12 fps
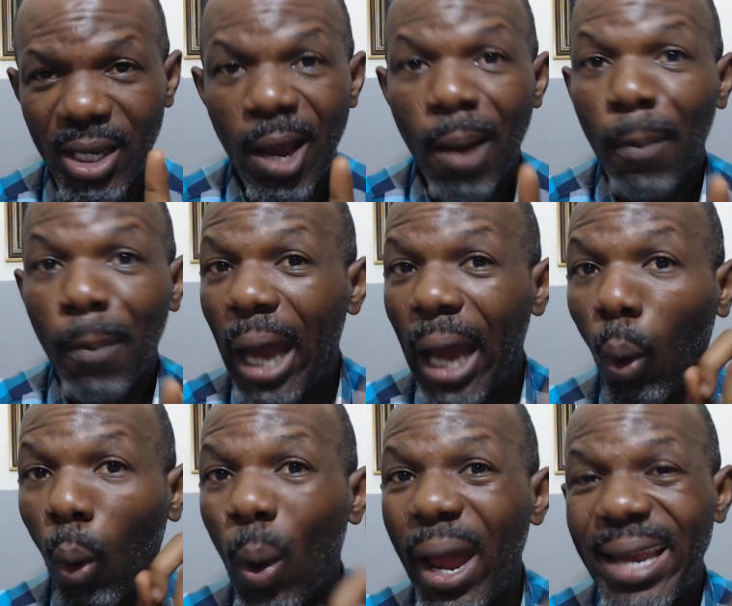but
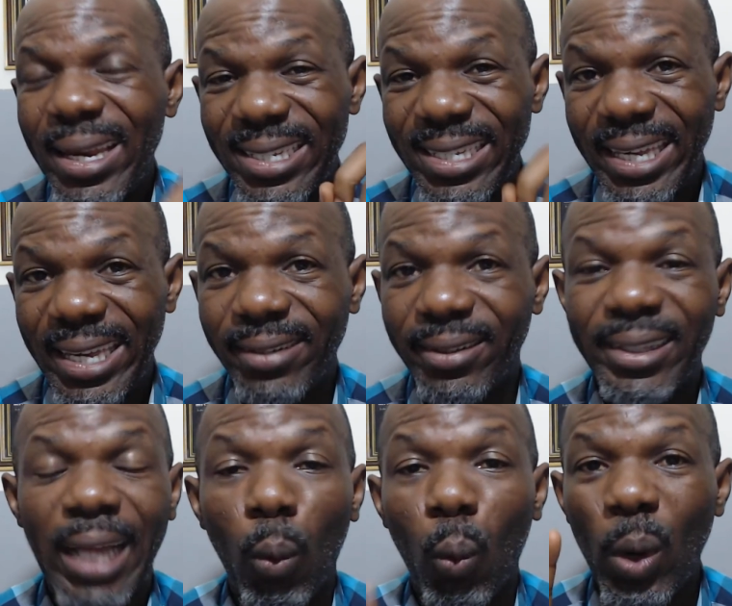acquire the skill that
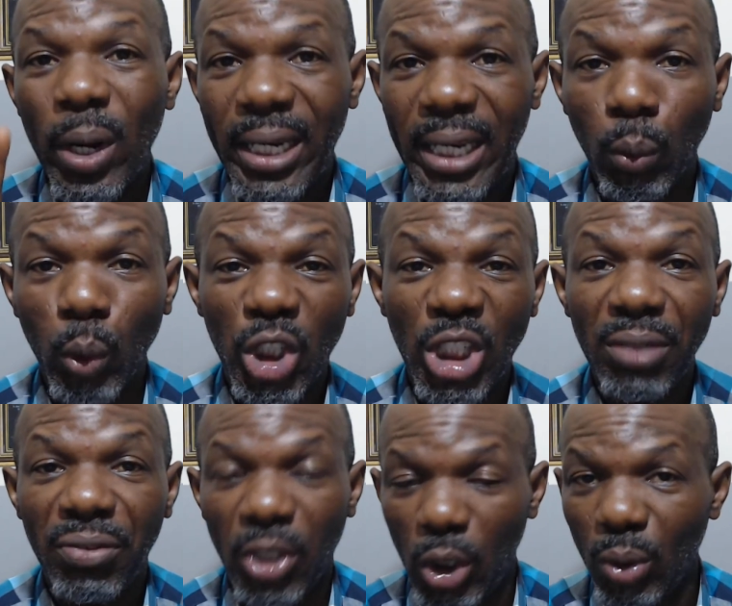one day
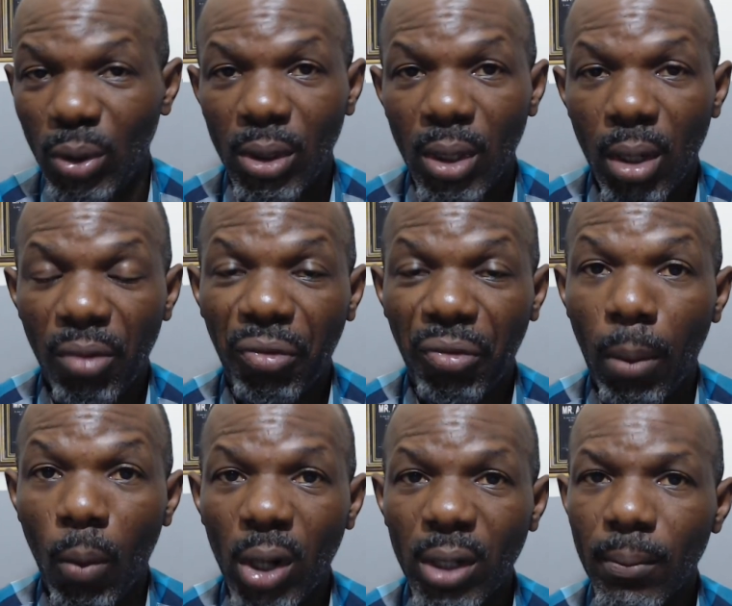shifts you from
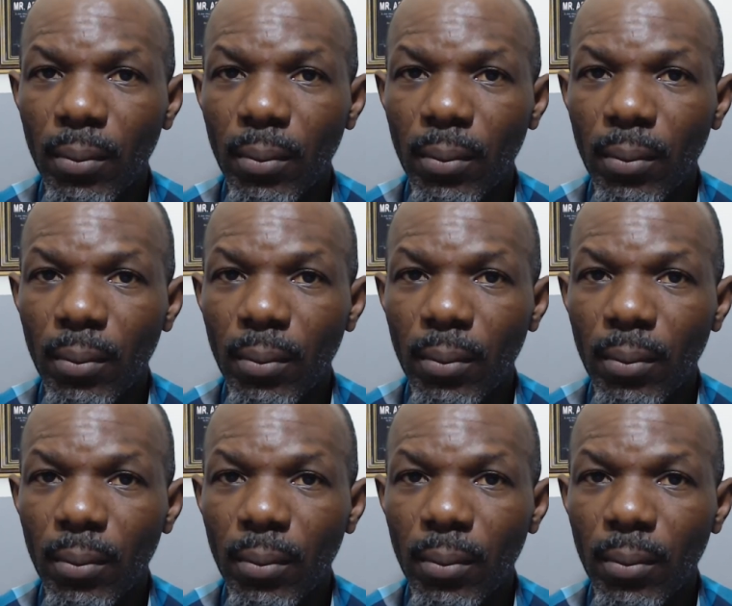what?